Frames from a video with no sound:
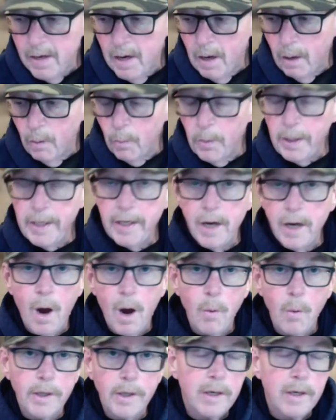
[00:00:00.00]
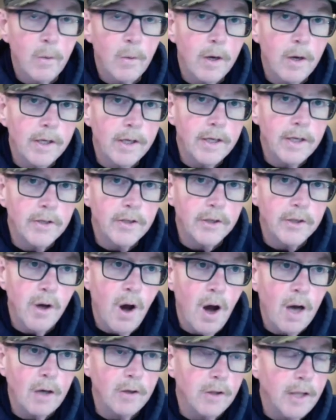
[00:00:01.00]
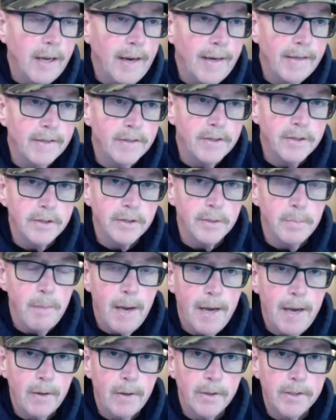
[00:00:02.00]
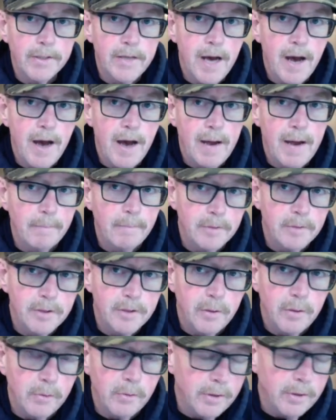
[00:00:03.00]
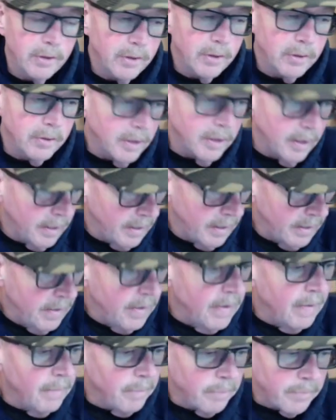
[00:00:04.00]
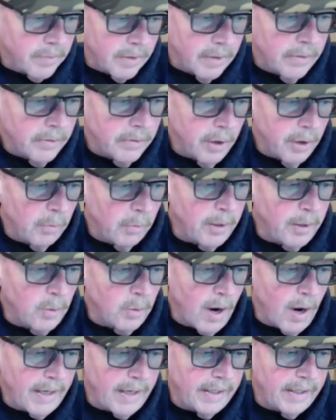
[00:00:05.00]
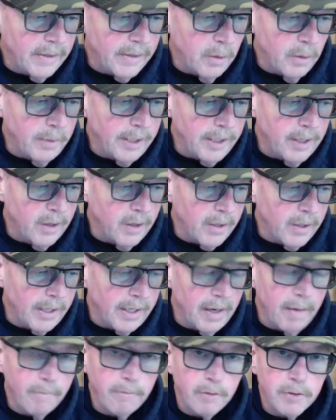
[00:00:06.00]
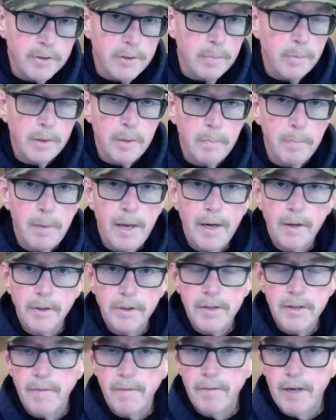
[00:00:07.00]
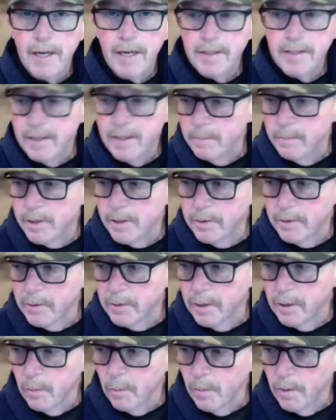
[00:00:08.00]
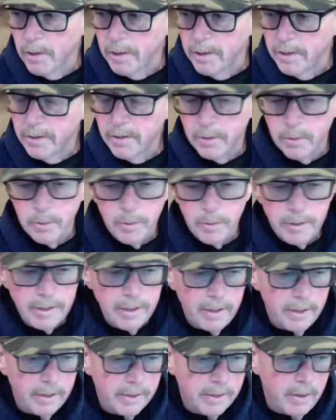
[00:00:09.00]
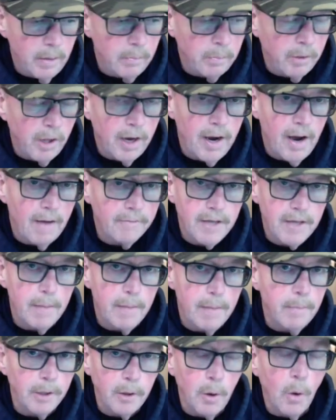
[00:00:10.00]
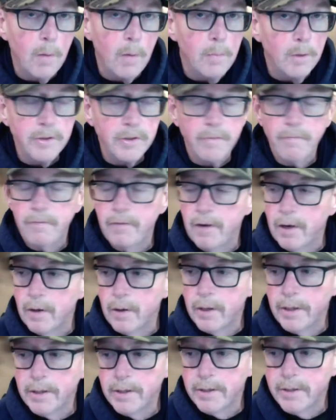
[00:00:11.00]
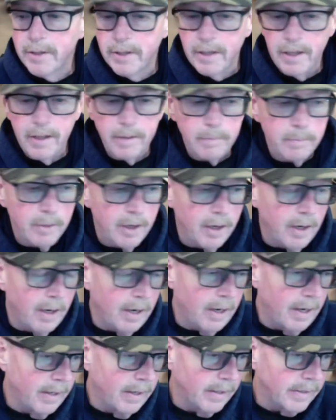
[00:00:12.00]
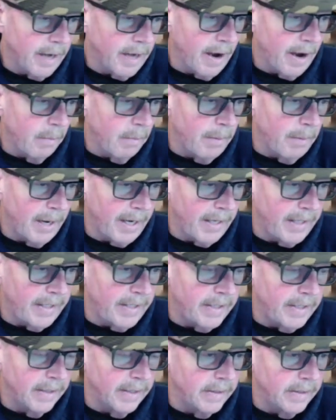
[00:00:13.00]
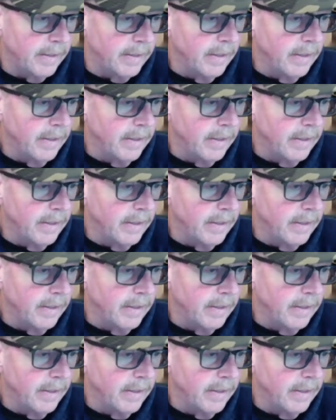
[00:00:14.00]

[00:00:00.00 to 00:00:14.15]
we know we're going to run into Chicagoland. It's just a matter of time. So they're they'll be ready and they'll be gearing up for some of the better seven eight teams that they're going to run into and uh, come playoff time. But Normal's a very good team. Uh, Kyle Beatty, the